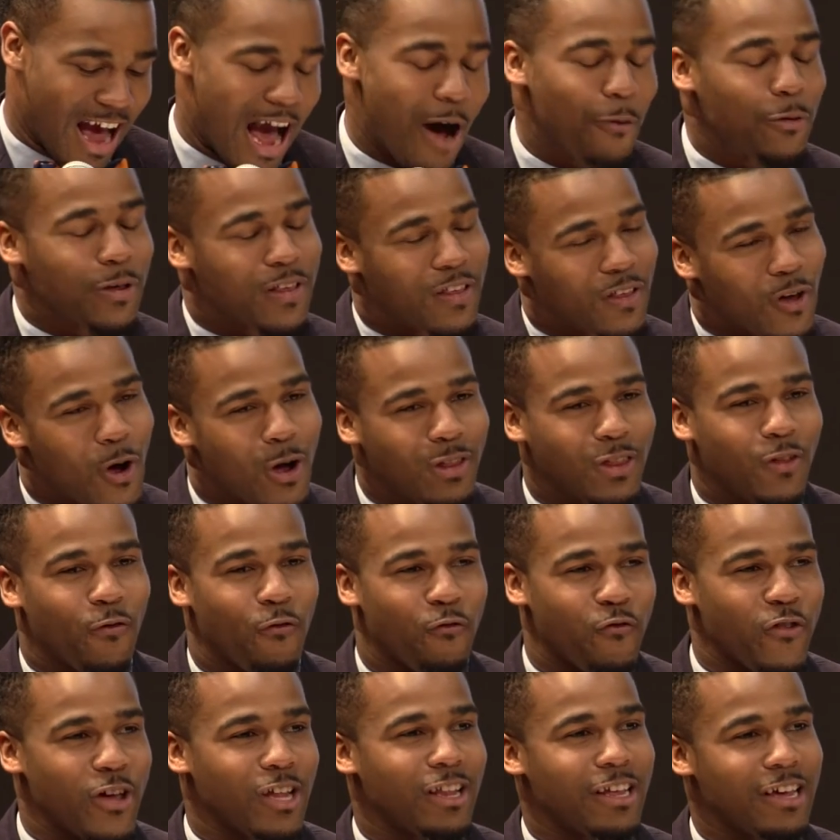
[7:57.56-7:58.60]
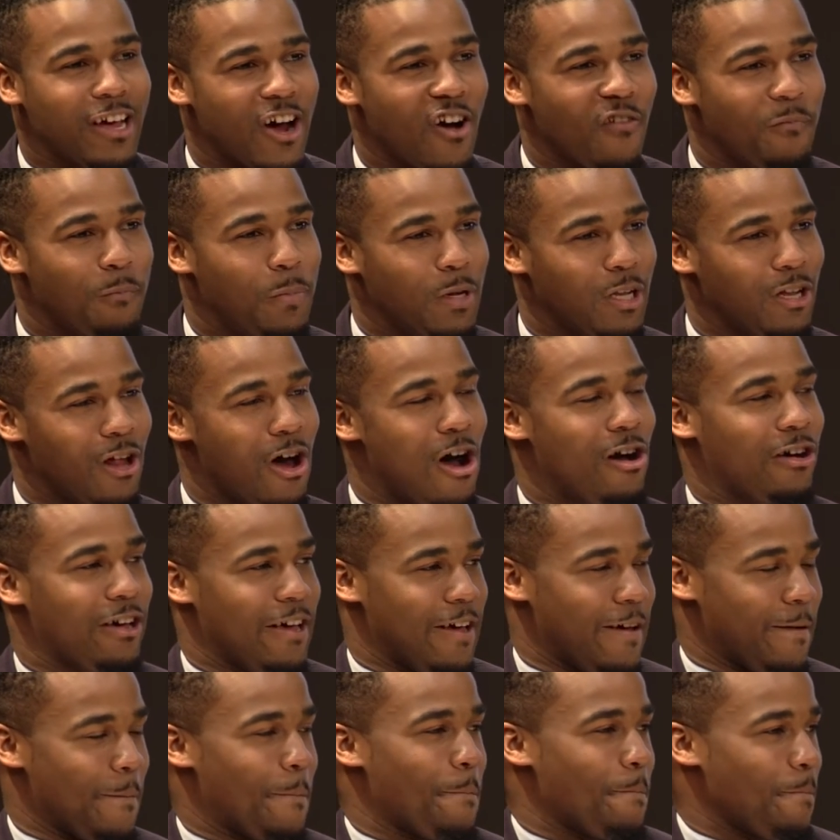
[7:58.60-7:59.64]
I was taught the feeling of
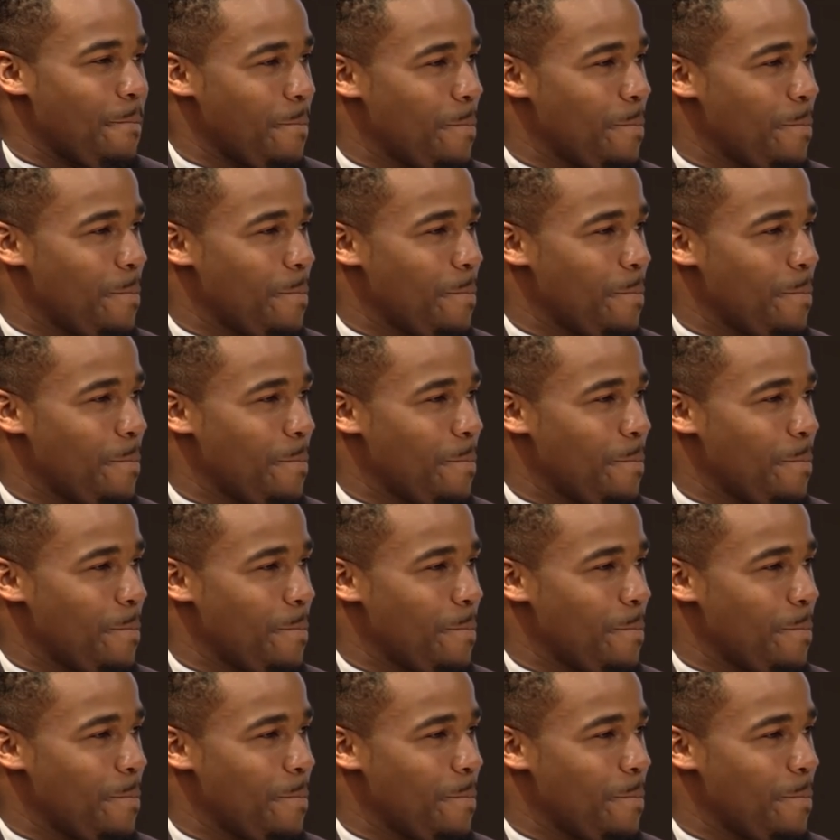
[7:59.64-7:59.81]
belonging